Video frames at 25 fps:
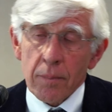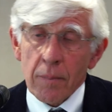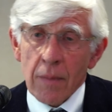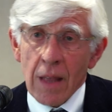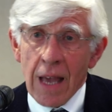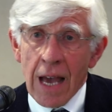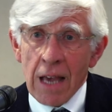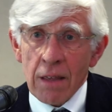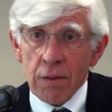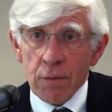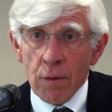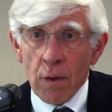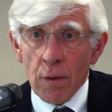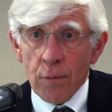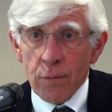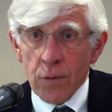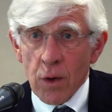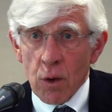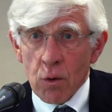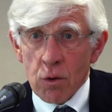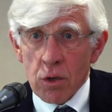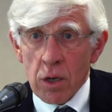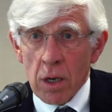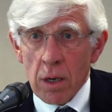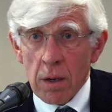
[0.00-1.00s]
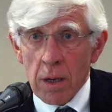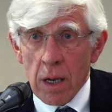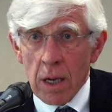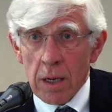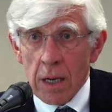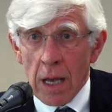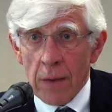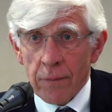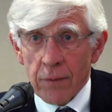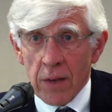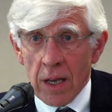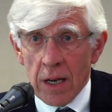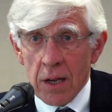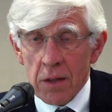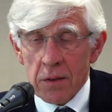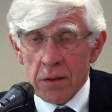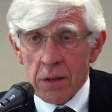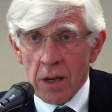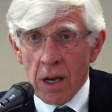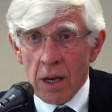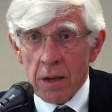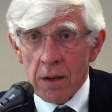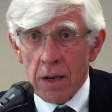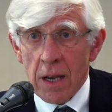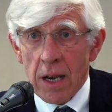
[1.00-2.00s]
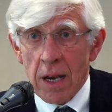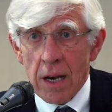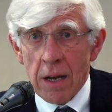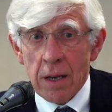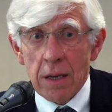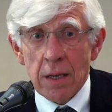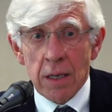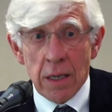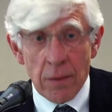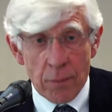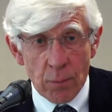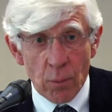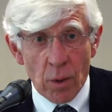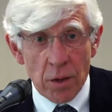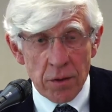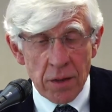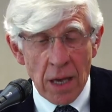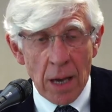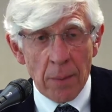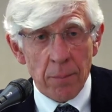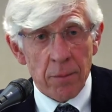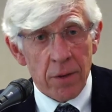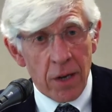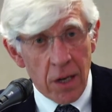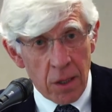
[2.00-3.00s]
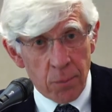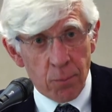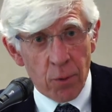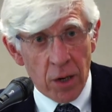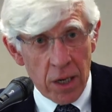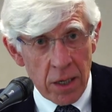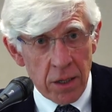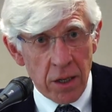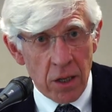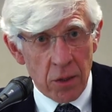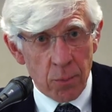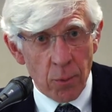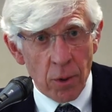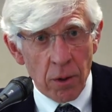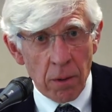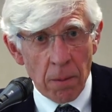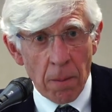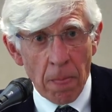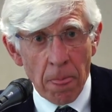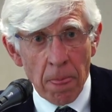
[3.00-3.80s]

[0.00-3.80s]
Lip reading: As for the future in Afghanistan, given what's happened, it's pretty dismal.